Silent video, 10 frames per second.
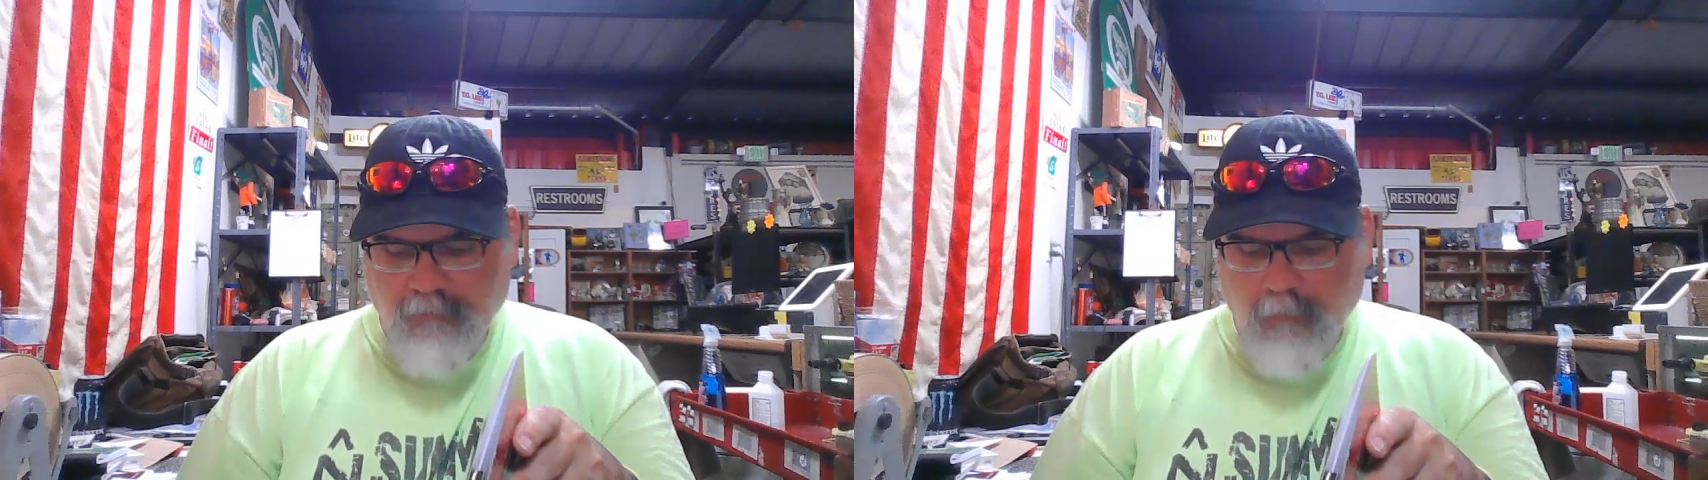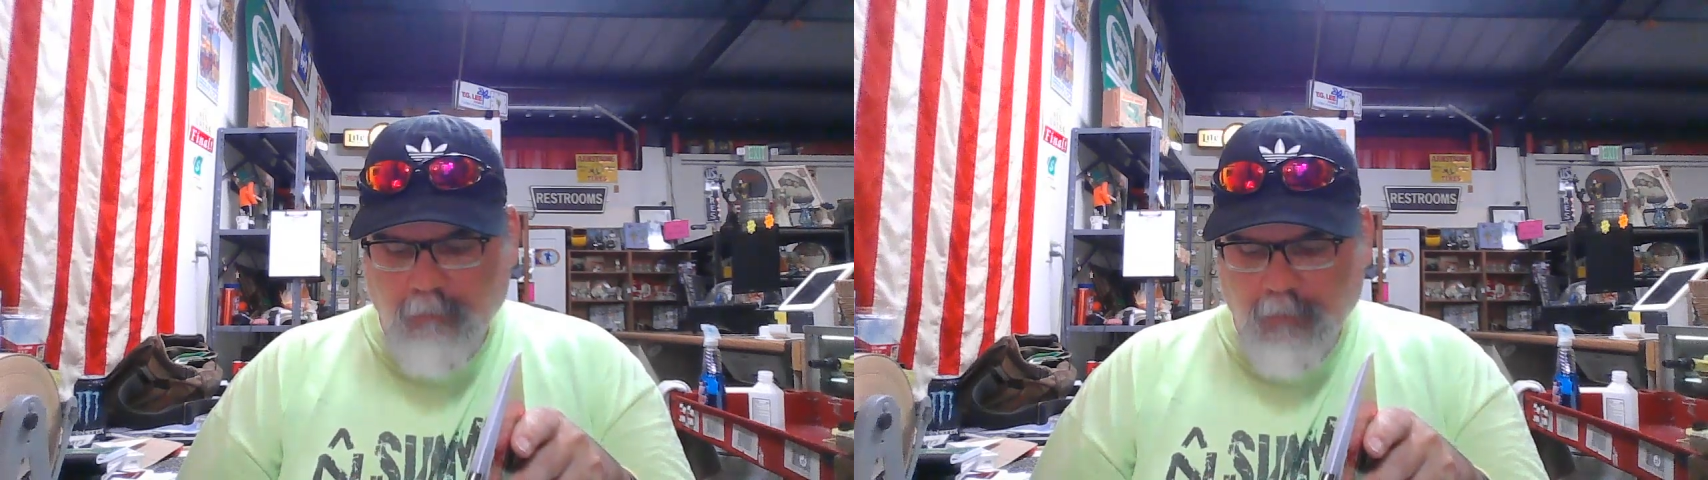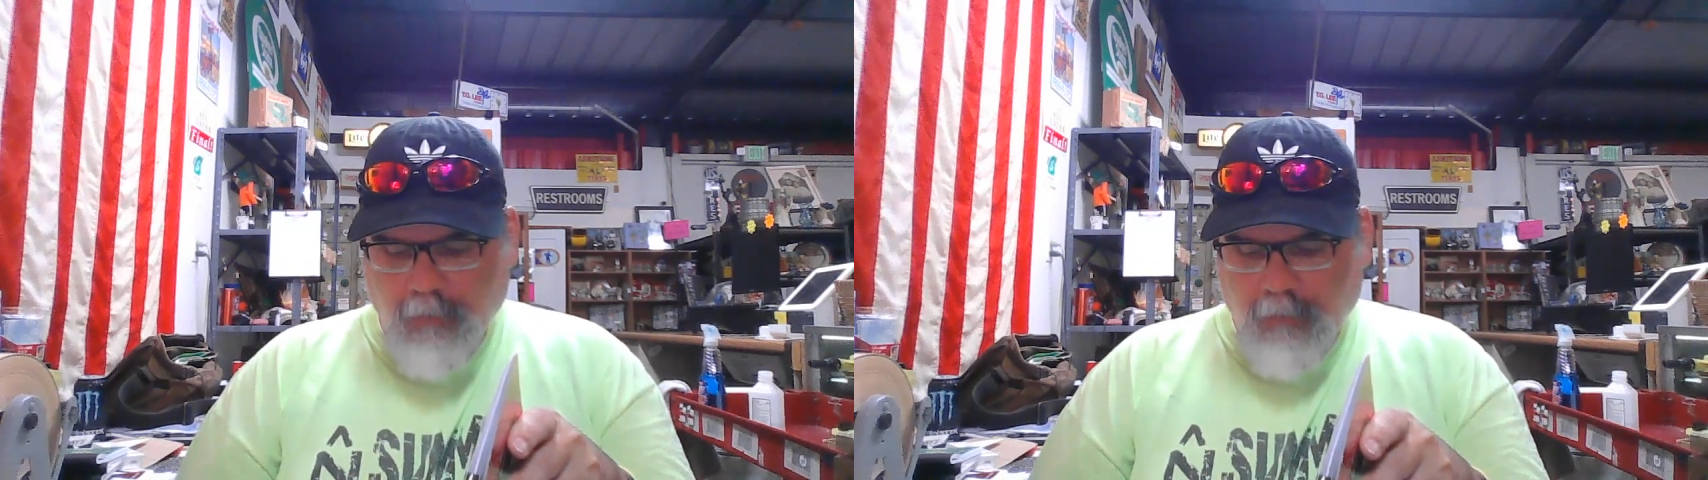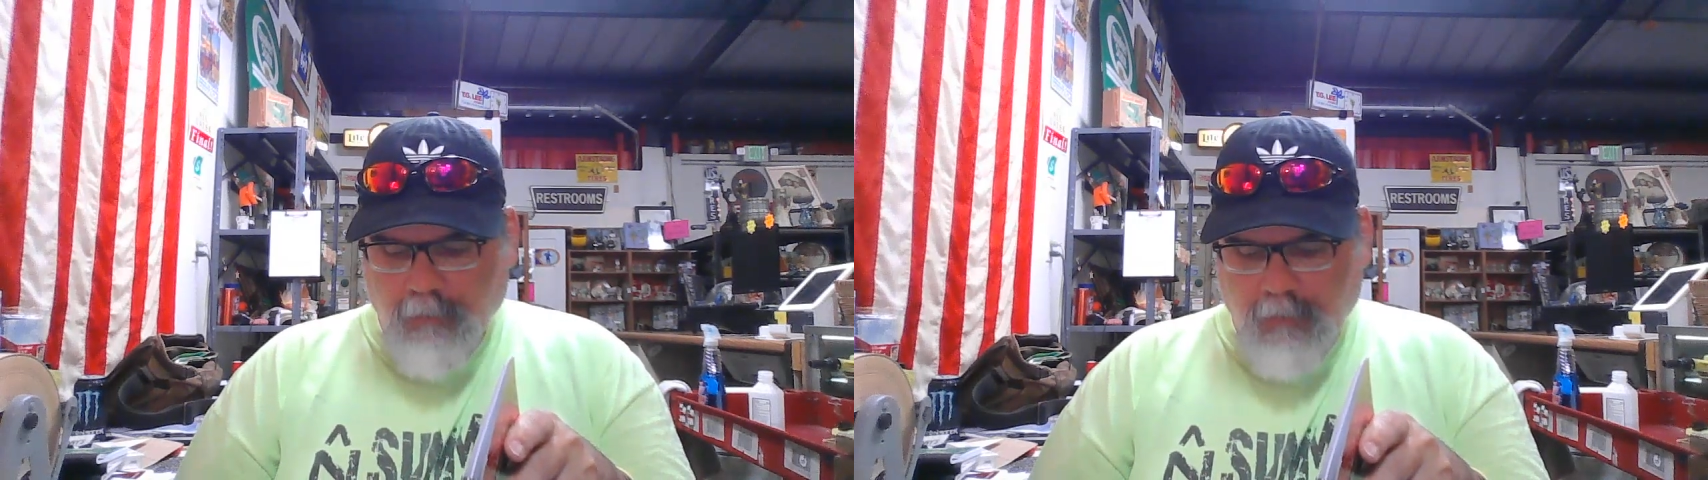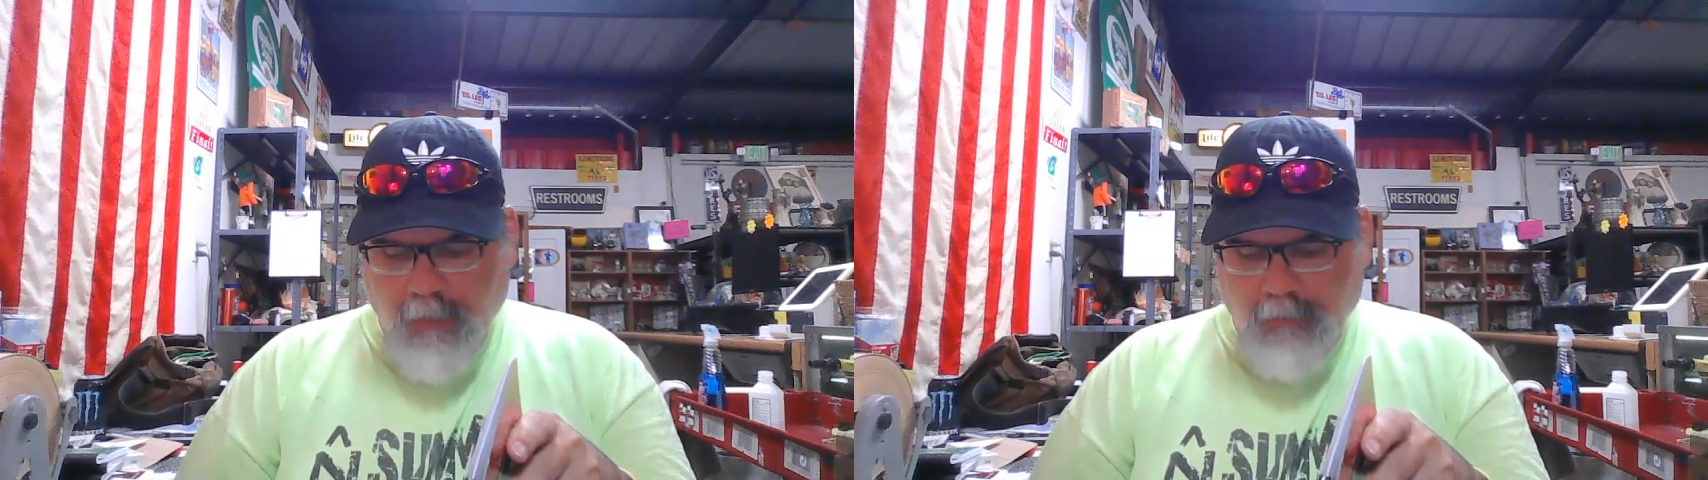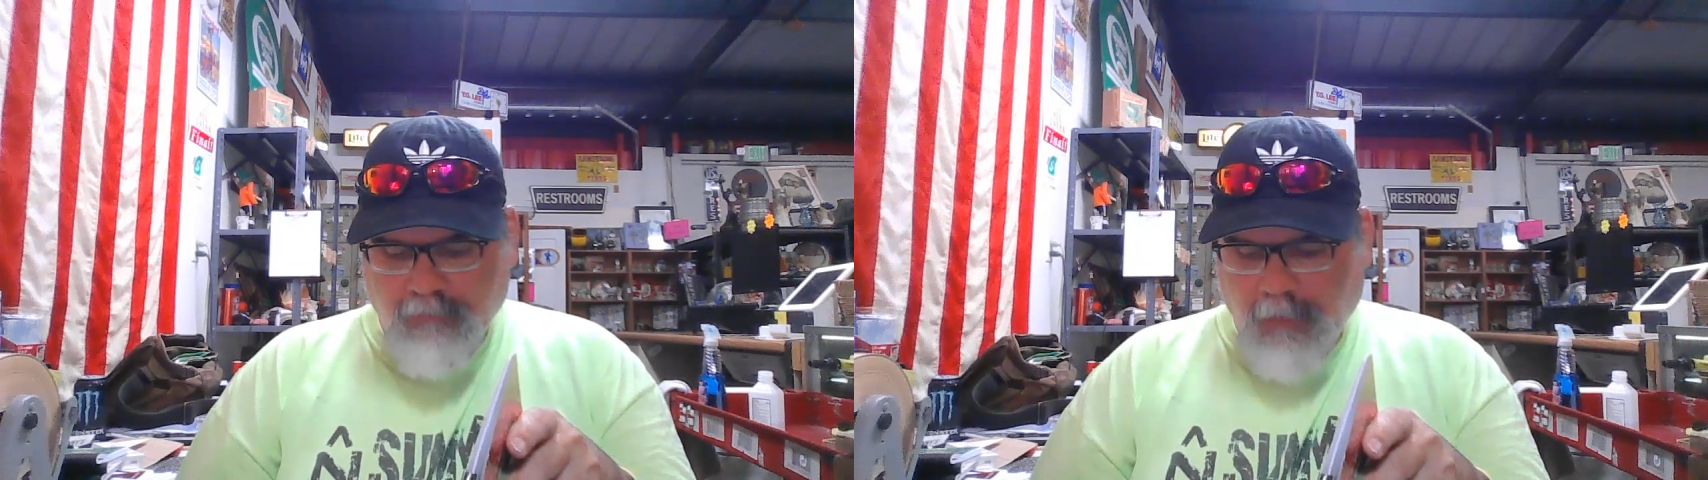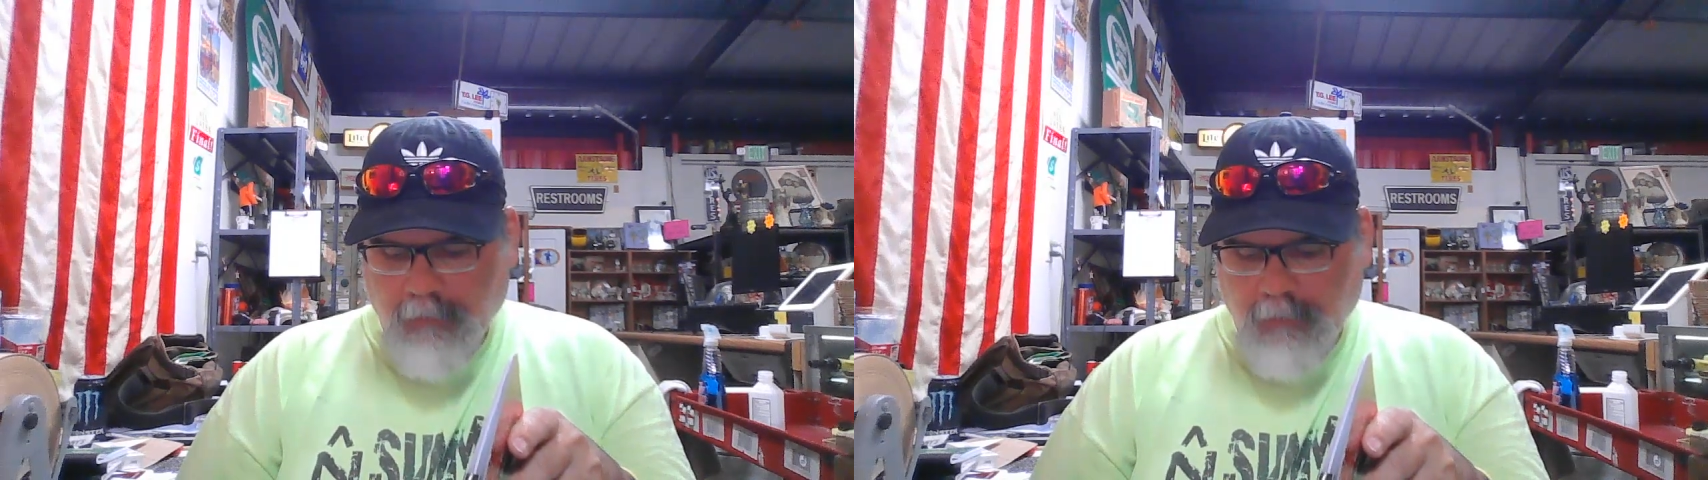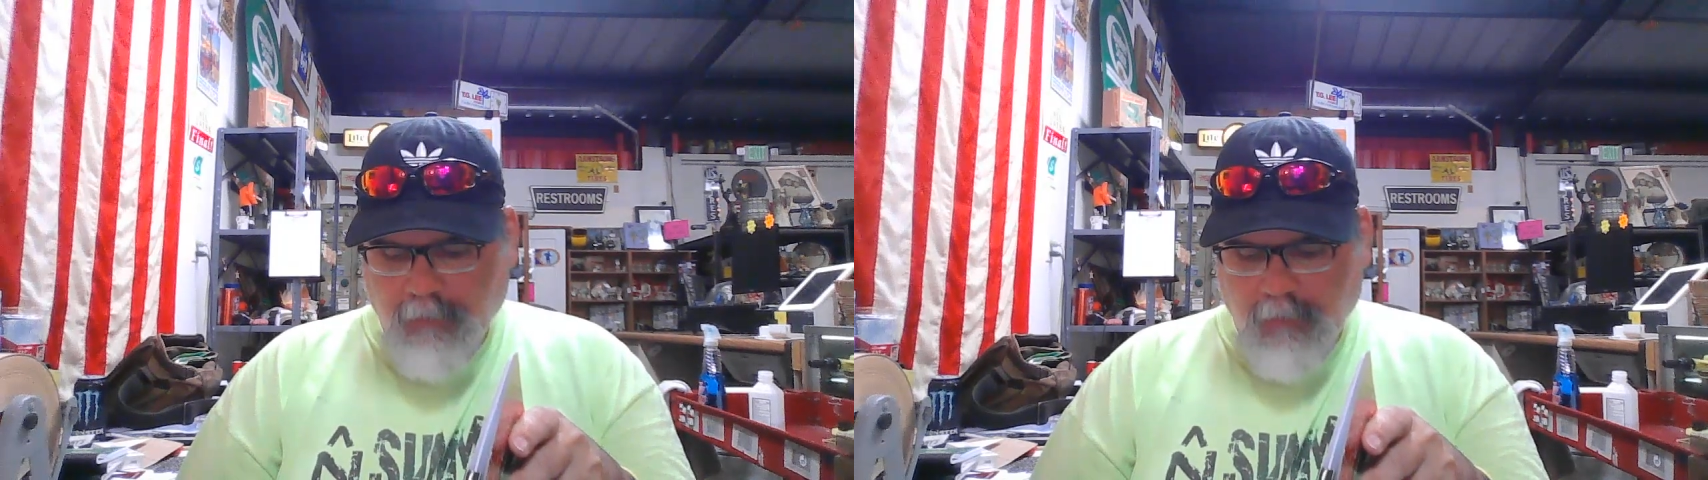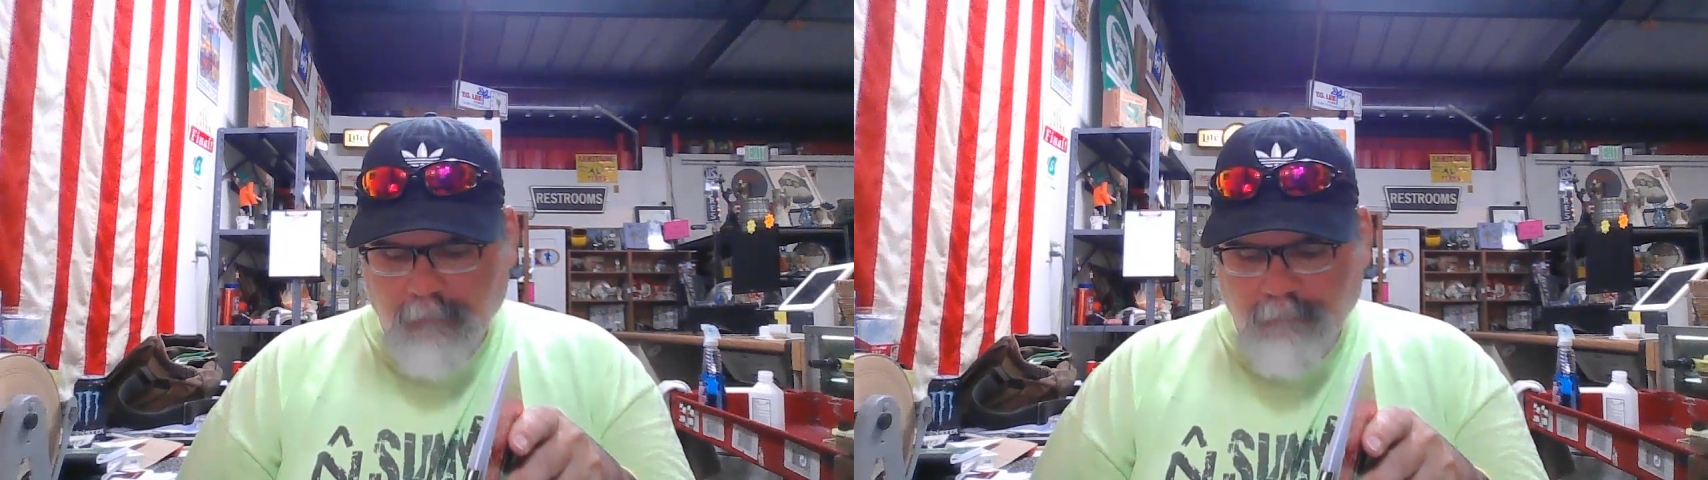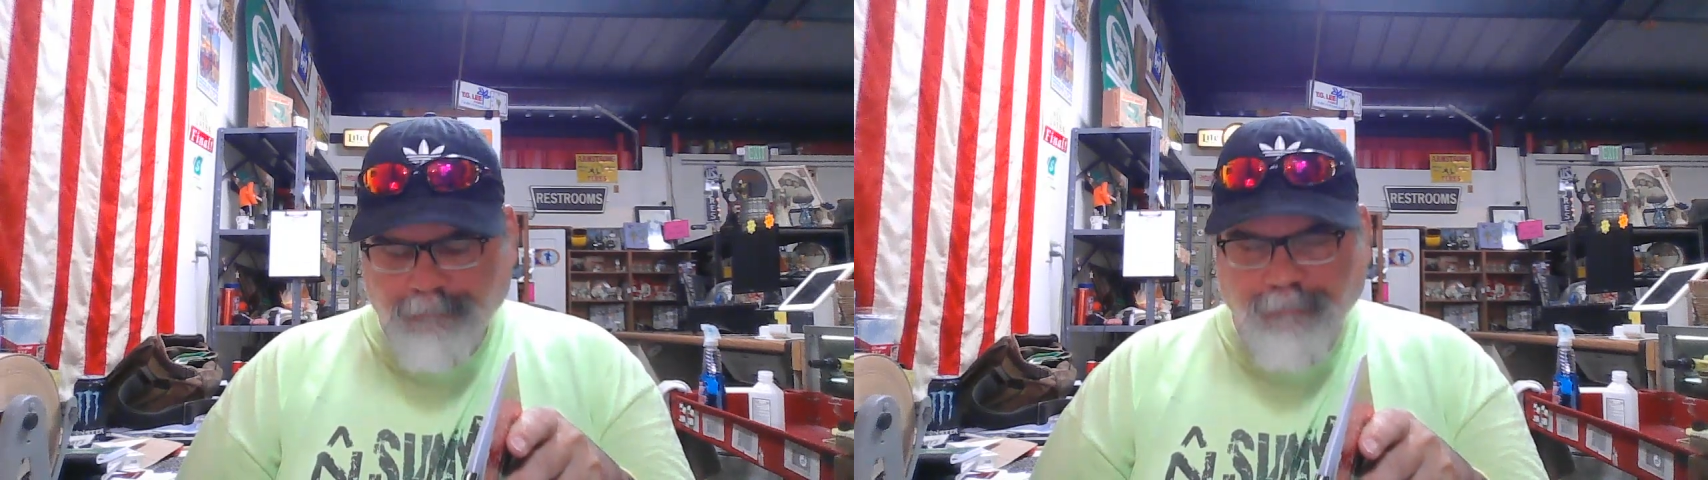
So the contract, again,